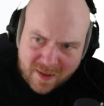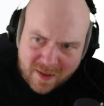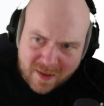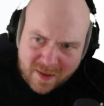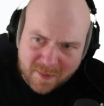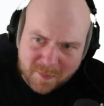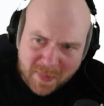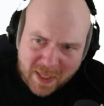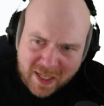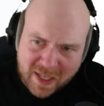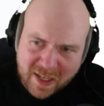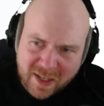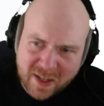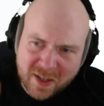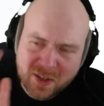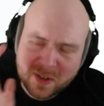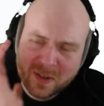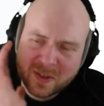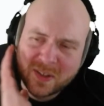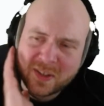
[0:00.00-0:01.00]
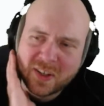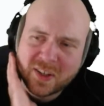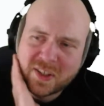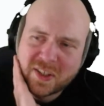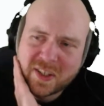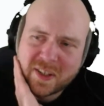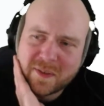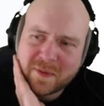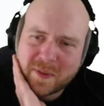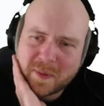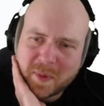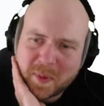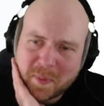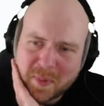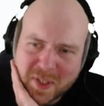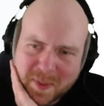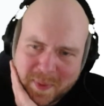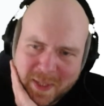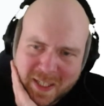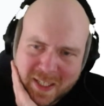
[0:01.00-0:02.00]
Making a good dungeon from the
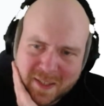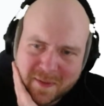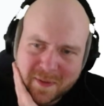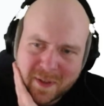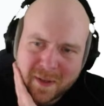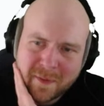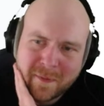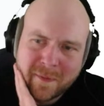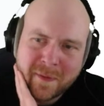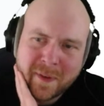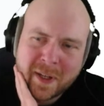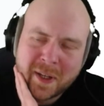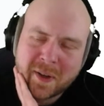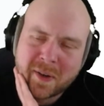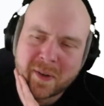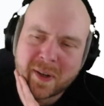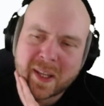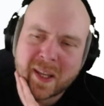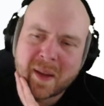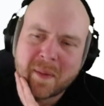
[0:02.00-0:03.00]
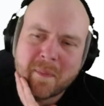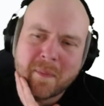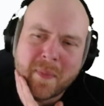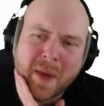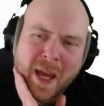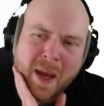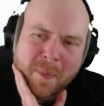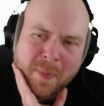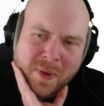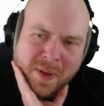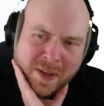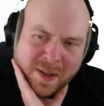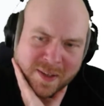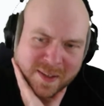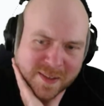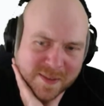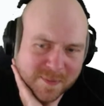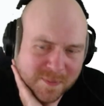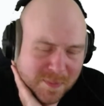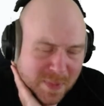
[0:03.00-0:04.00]
perspective of video game
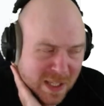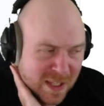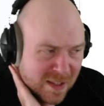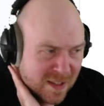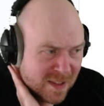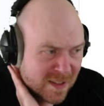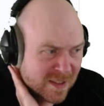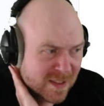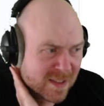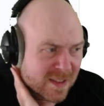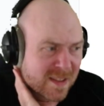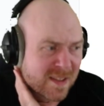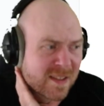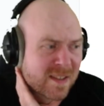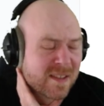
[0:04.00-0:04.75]
mapping, because